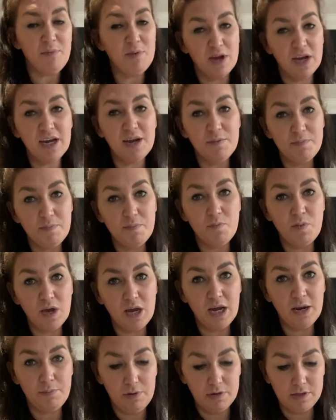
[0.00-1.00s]
we're
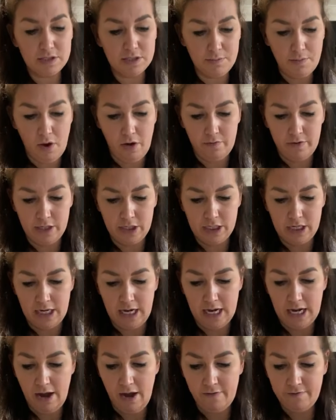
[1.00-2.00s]
gonna put some orange
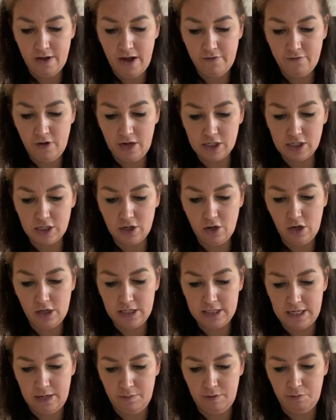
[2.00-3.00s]
in it. Now I've never actually
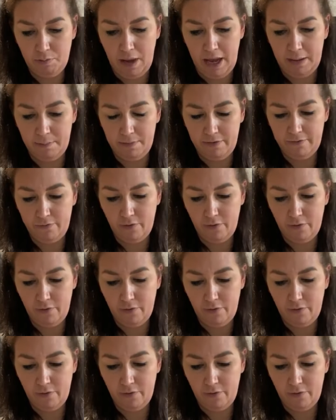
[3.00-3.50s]
coloured it with paint